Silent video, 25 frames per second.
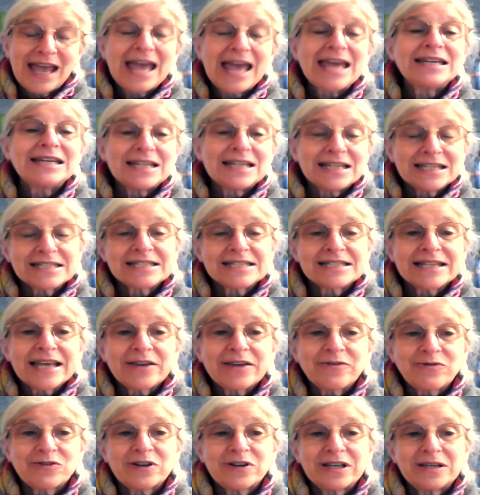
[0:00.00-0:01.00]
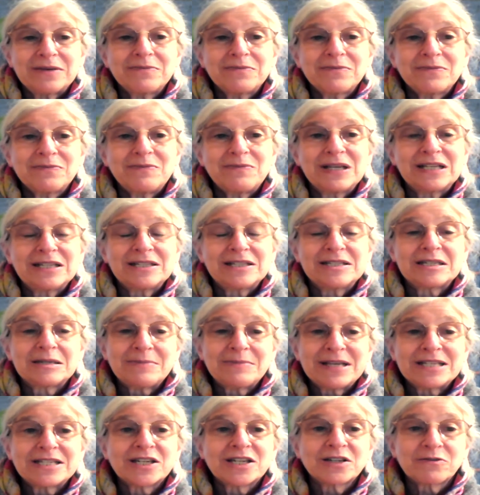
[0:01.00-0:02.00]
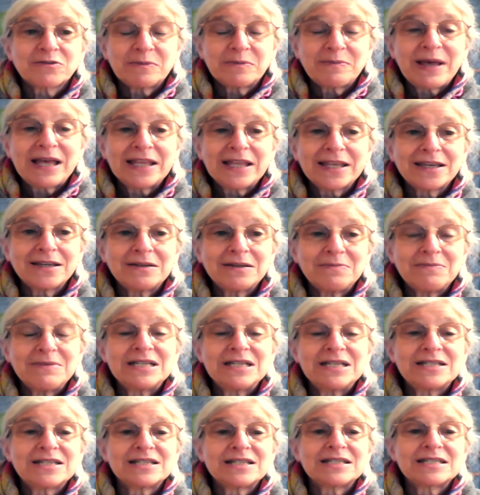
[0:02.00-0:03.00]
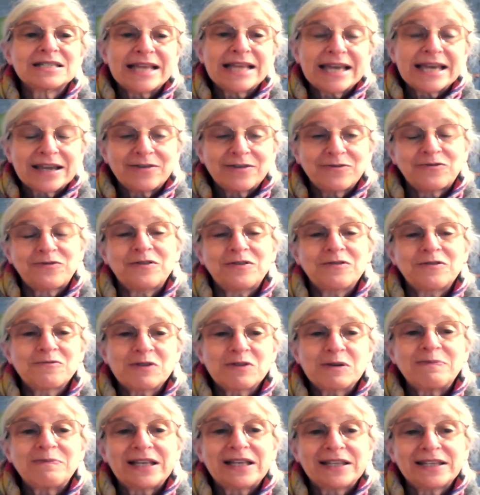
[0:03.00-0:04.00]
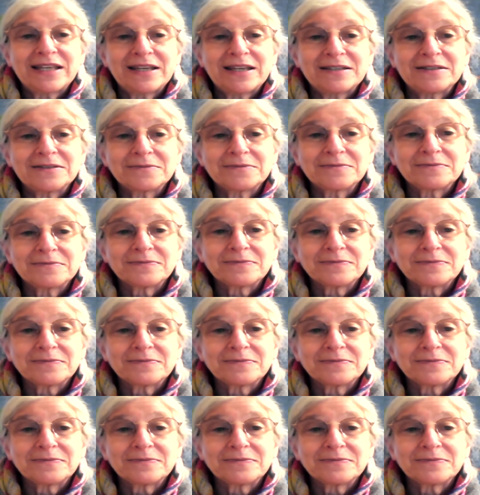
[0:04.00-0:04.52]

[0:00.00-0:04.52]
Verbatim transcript: ending slavery, because domestic rebellion means slave rebellion.